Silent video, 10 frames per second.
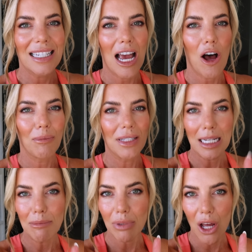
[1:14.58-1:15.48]
to help
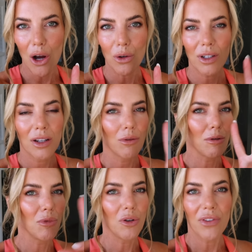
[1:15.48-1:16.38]
de-bloat,
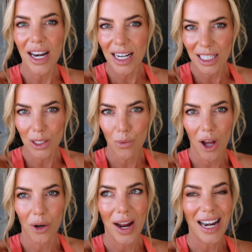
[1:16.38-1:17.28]
remove that excess
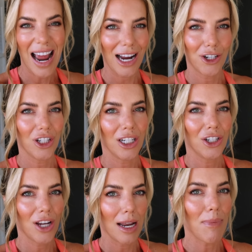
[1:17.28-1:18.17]
water weight, and actually
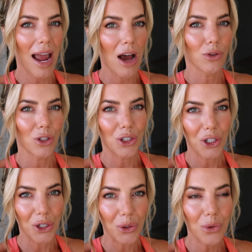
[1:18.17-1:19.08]
shed pounds
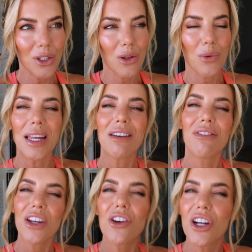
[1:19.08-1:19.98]
too, so that we can
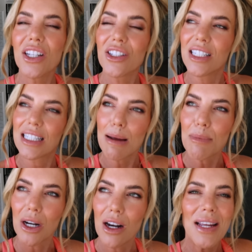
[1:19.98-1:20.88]
feel good during
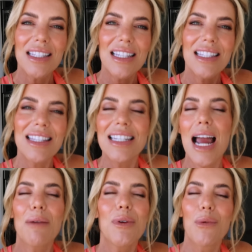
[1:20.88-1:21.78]
summer. Because this is the
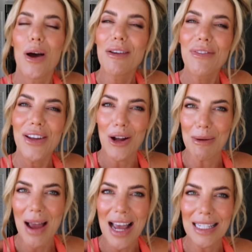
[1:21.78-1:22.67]
time we wanna feel our
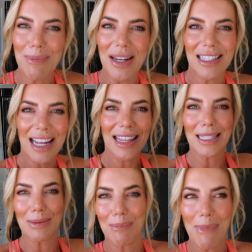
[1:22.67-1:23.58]
best, but it's like
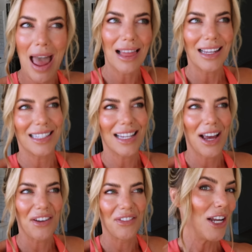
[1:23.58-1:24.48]
this balance
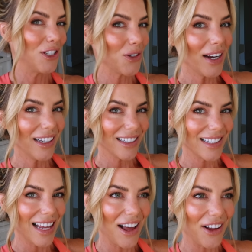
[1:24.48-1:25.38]
of enjoying
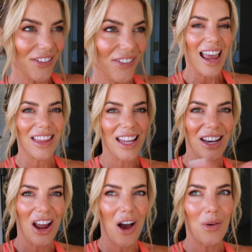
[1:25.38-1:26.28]
yourself and
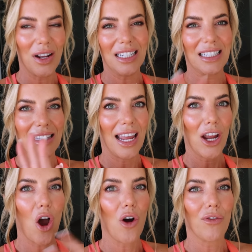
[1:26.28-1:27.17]
then not wanting to
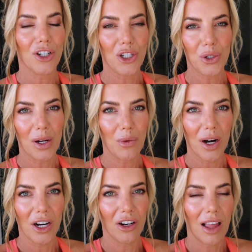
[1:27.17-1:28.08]
like overdo it
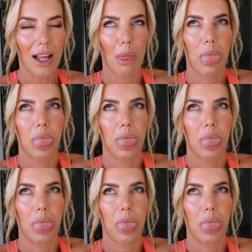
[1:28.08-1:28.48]
where you're like